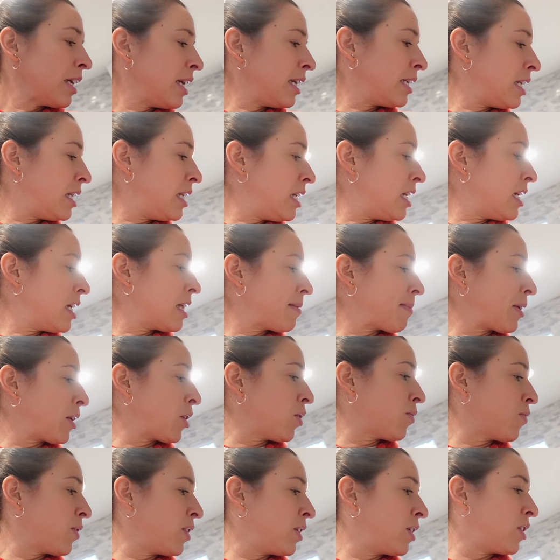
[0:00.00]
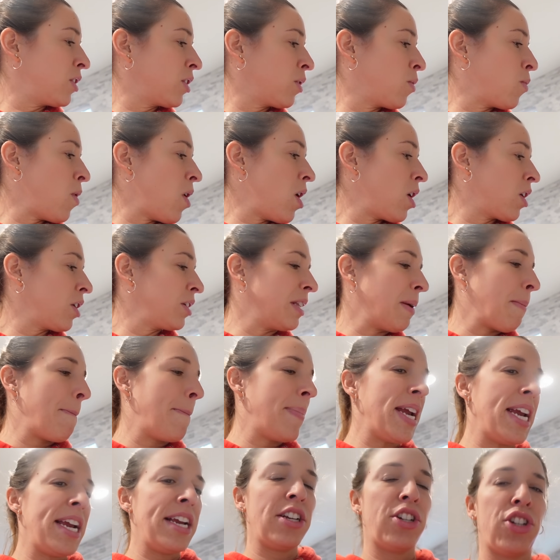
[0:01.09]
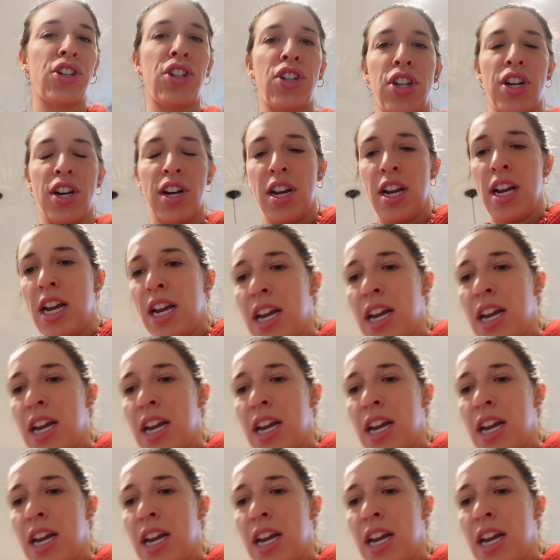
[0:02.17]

quesadilla. I think my girlfriend took a walk on the beach.